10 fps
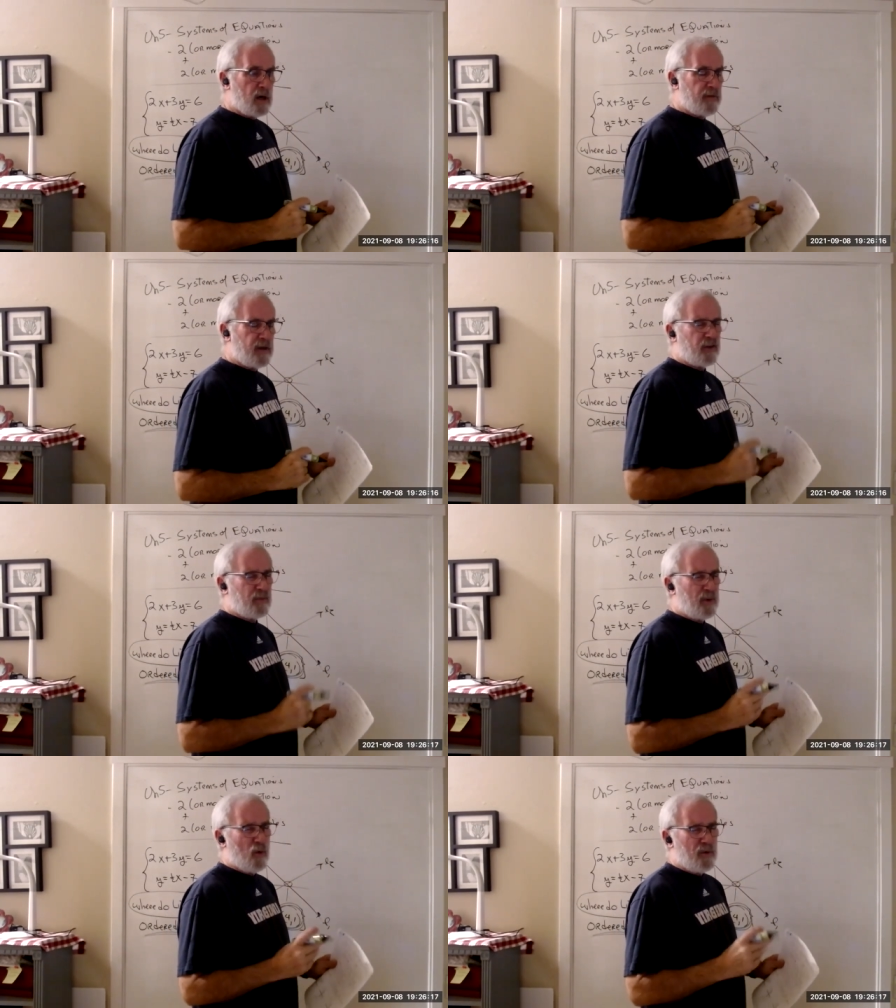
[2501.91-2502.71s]
I think it's
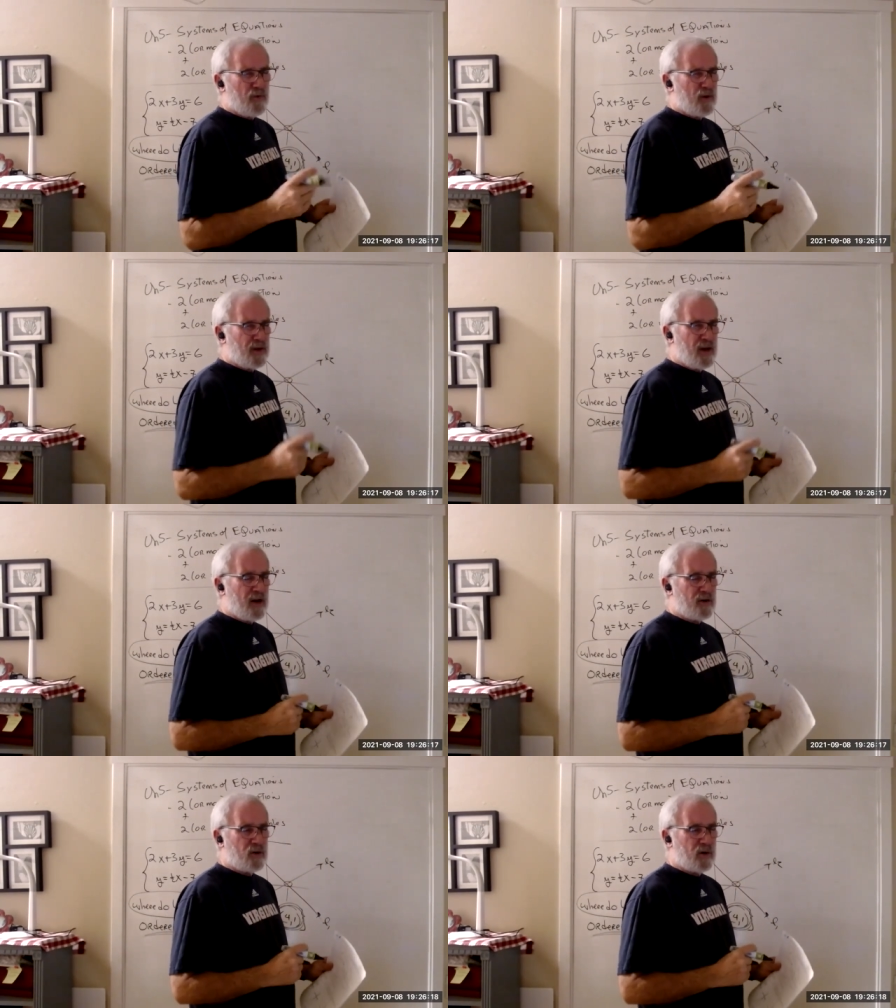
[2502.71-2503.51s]
been open for a
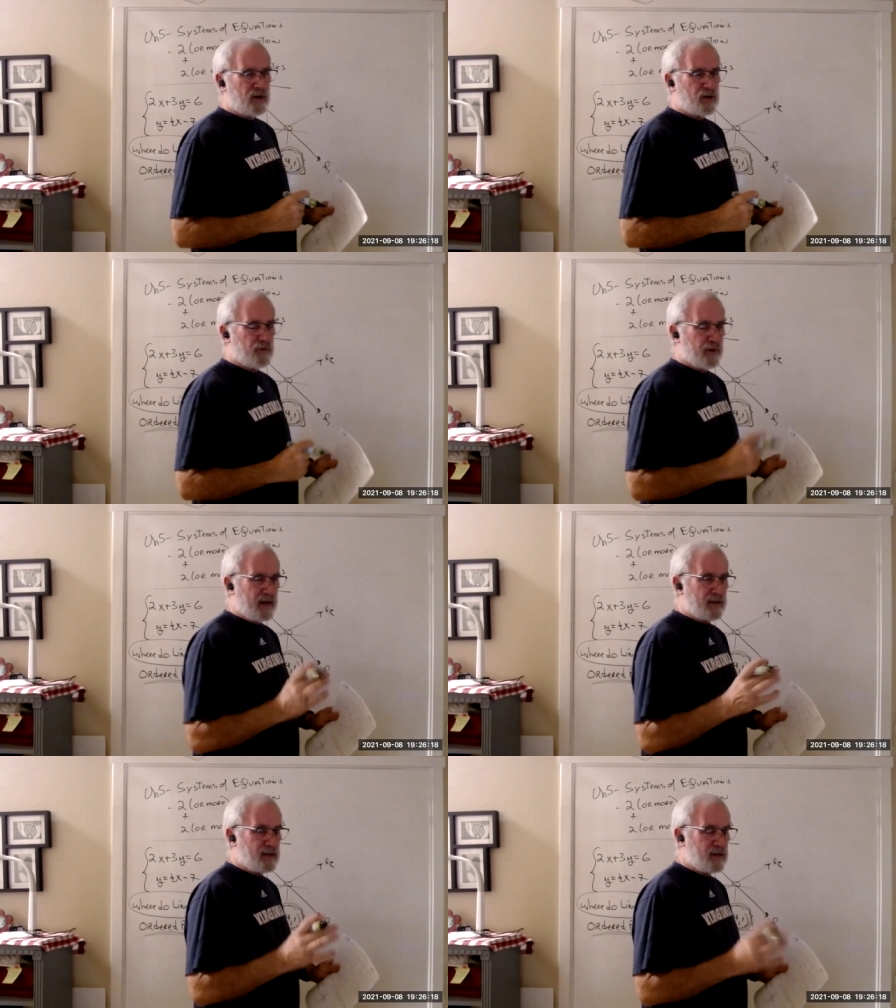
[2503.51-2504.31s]
day or two. I just
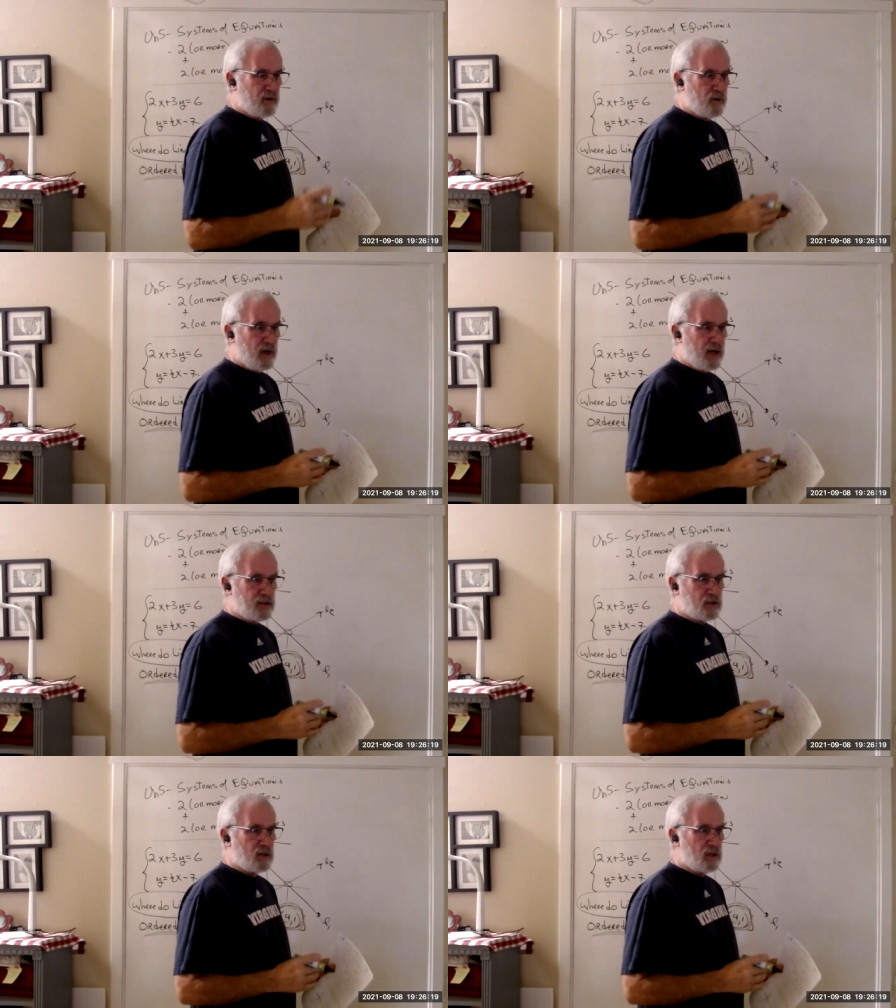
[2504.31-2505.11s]
forgot to tell you
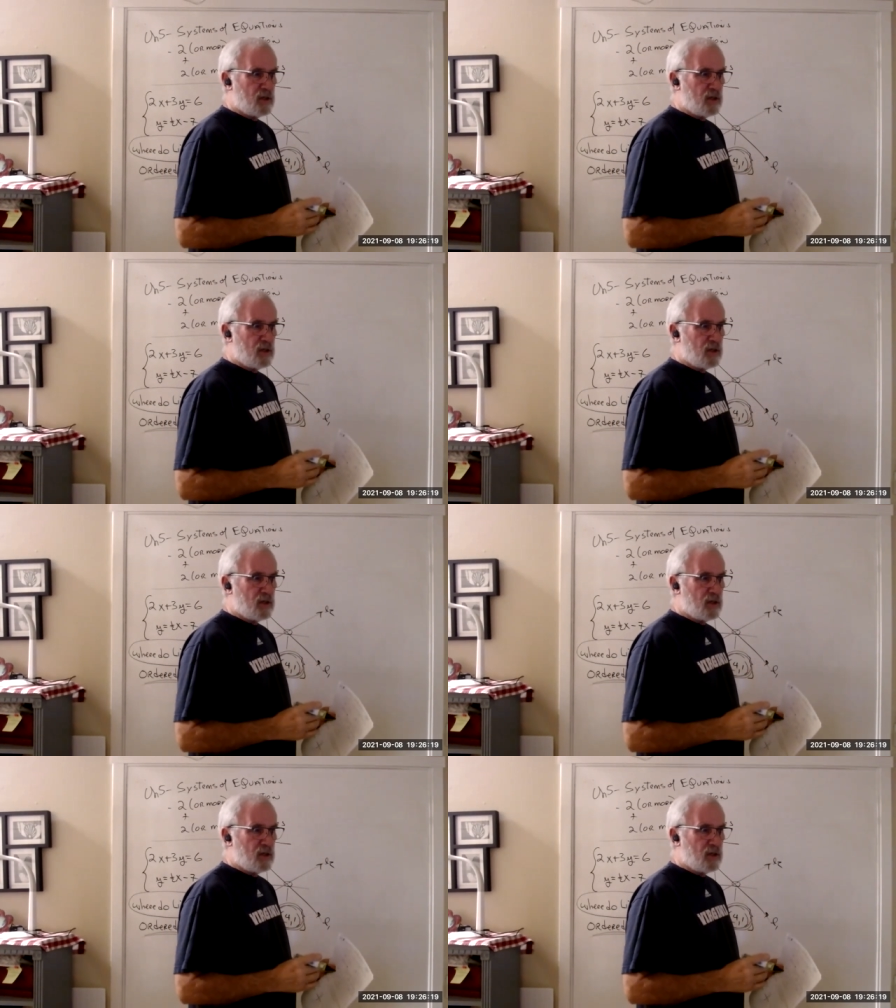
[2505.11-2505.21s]
guys.